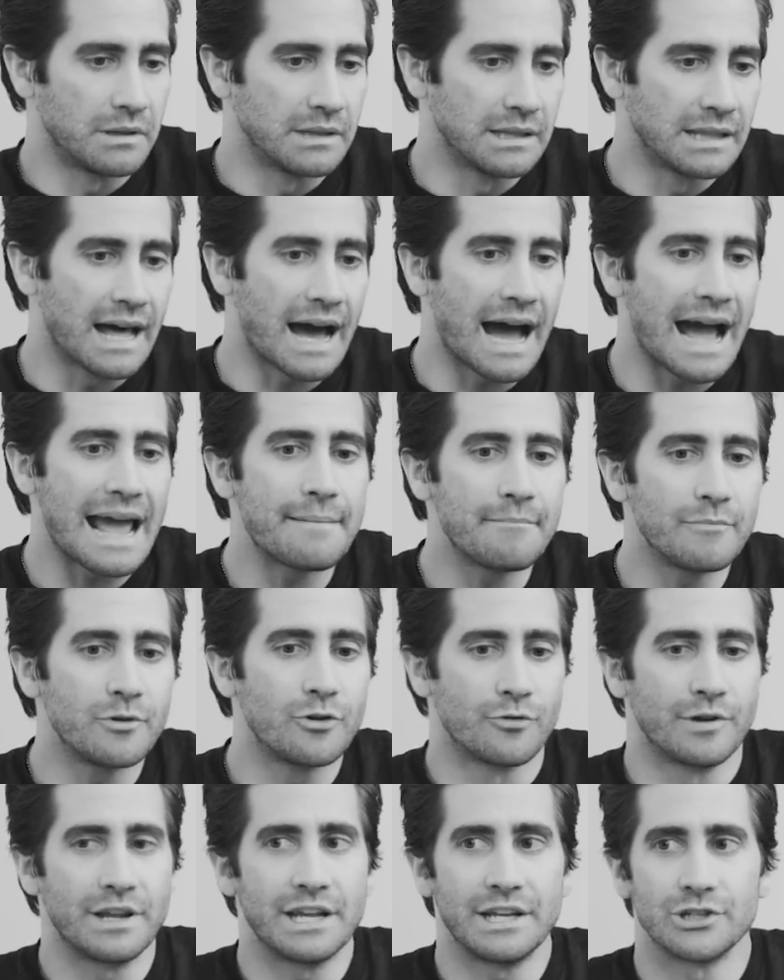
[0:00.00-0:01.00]
lime
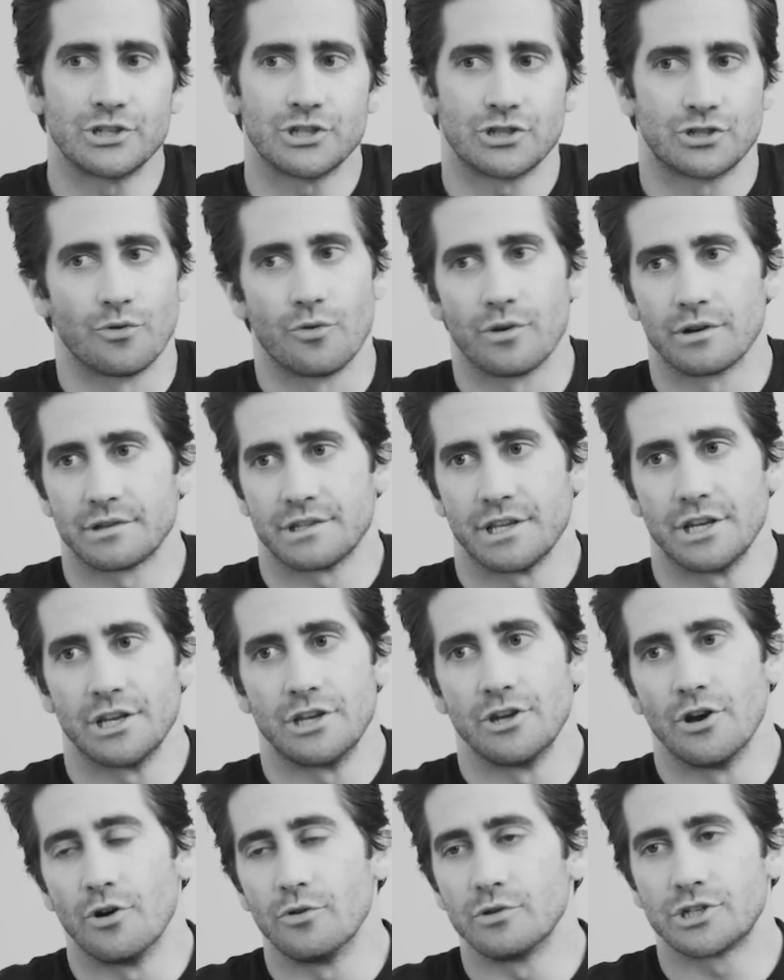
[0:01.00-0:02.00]
green shorts
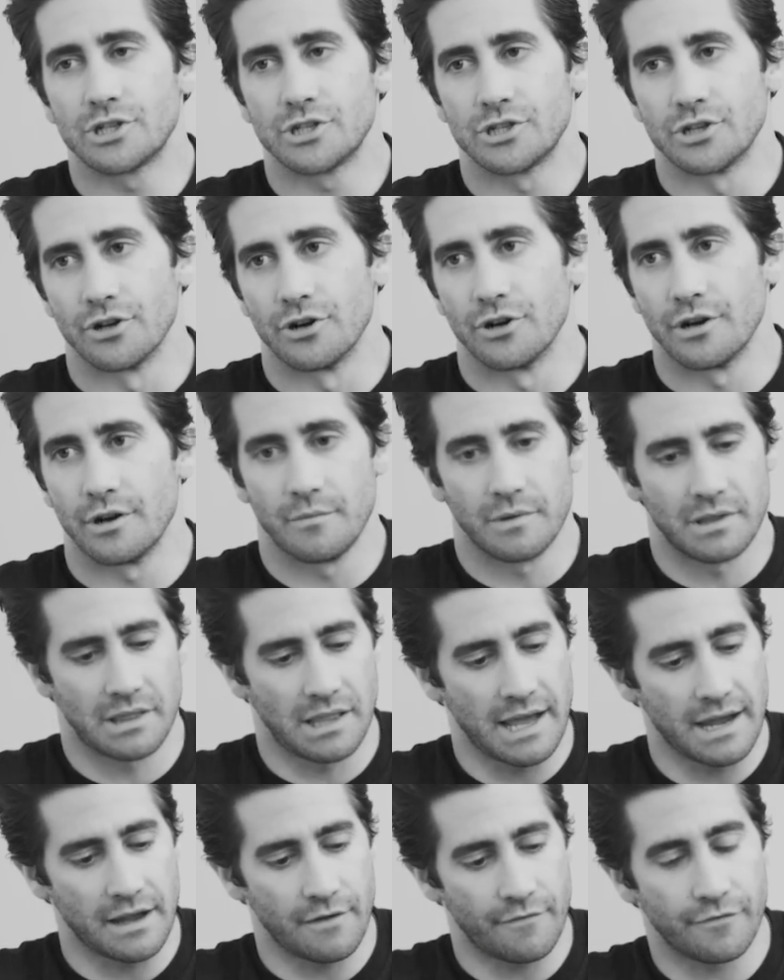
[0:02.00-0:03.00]
and no shirt with
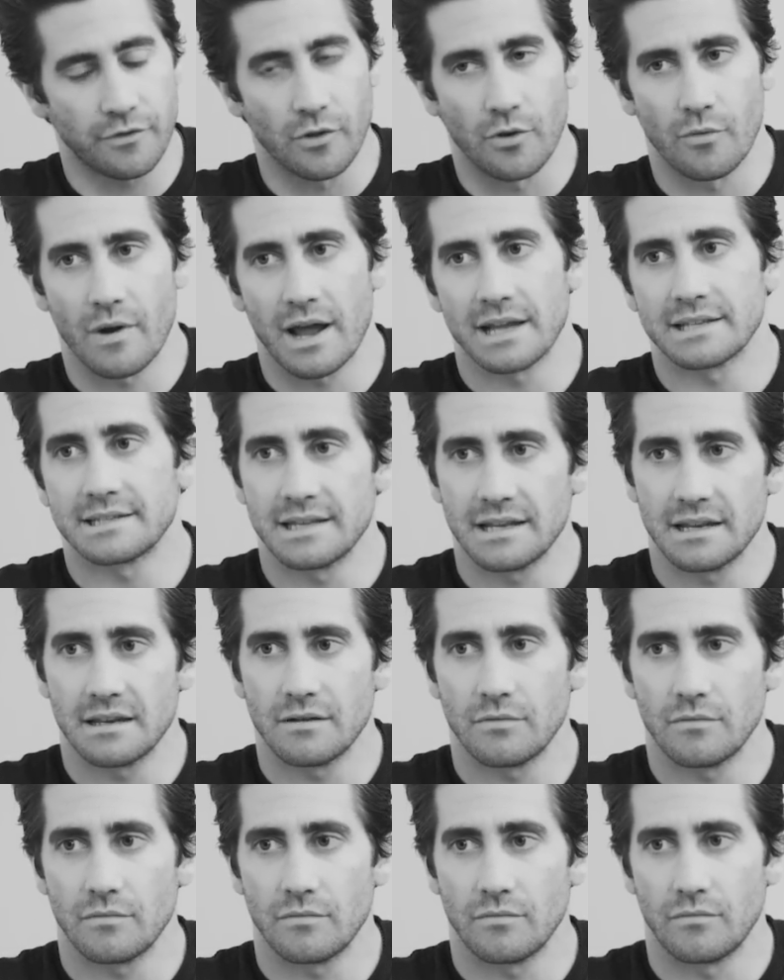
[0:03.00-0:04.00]
like
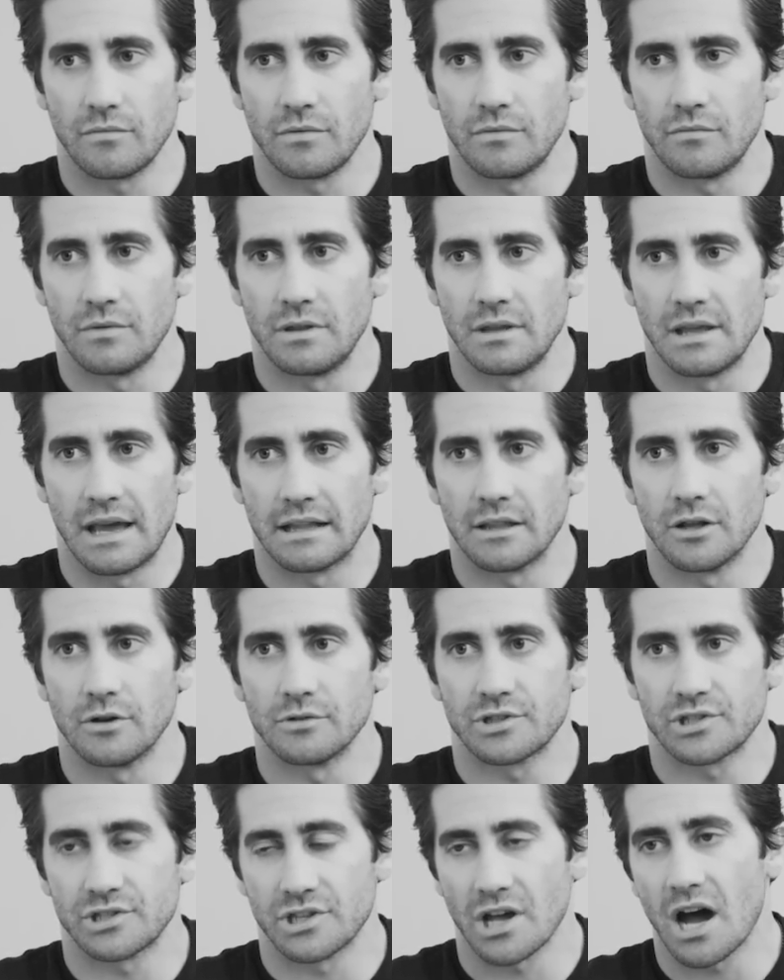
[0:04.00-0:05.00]
fluorescent
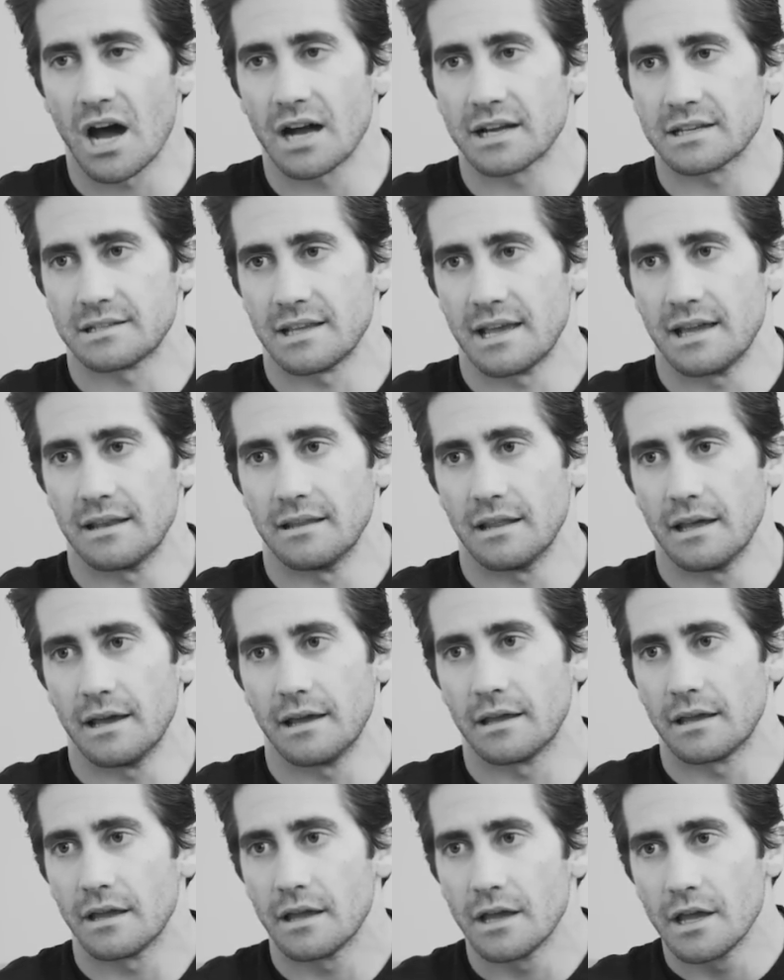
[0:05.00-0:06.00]
yellow socks and
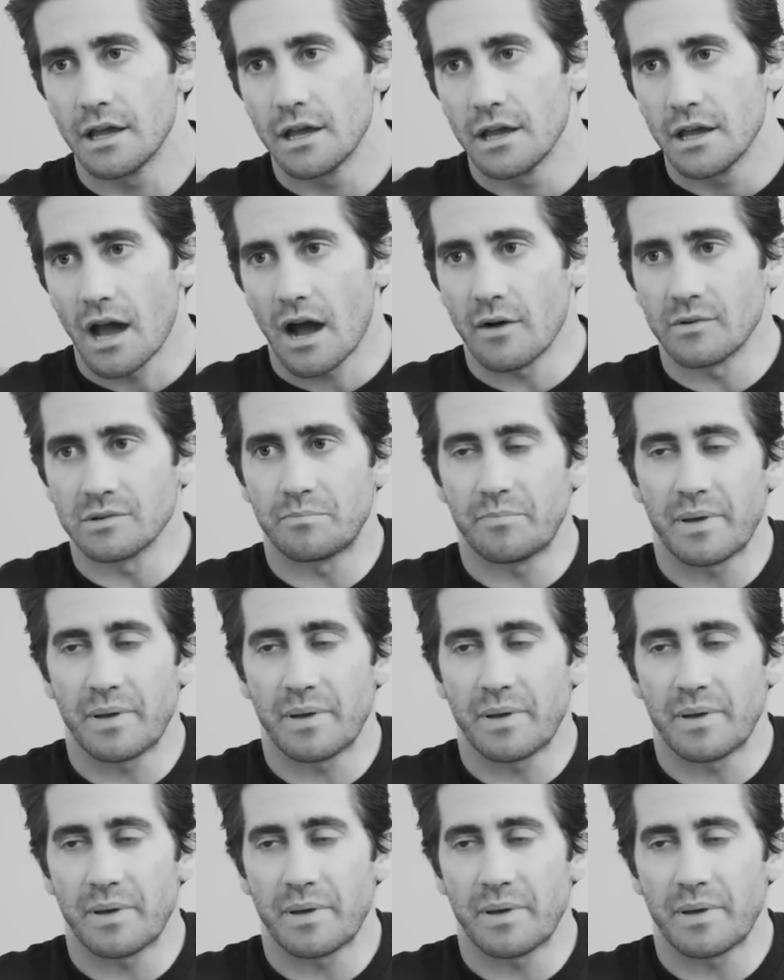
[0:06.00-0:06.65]
like I was